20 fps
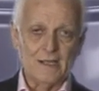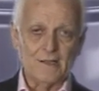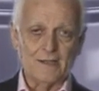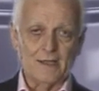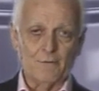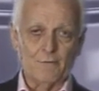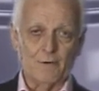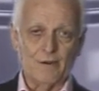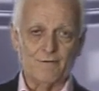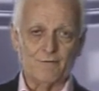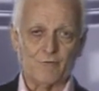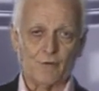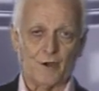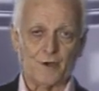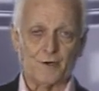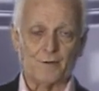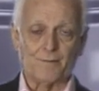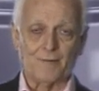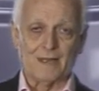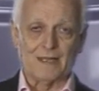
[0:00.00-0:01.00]
that we
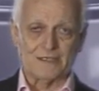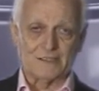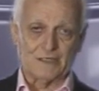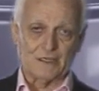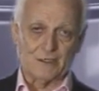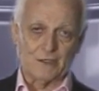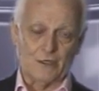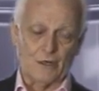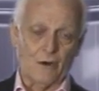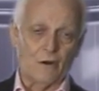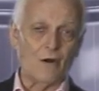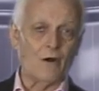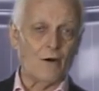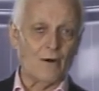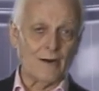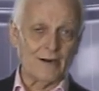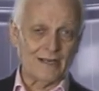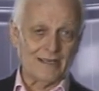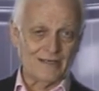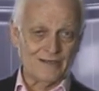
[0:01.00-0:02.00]
brought a blessing to your
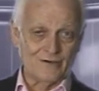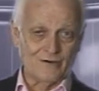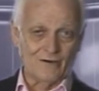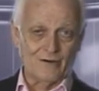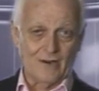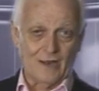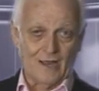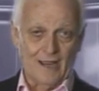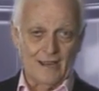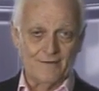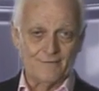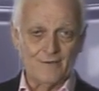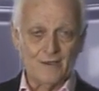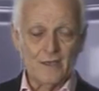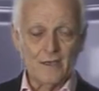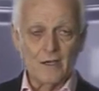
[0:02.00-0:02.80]
heart and your life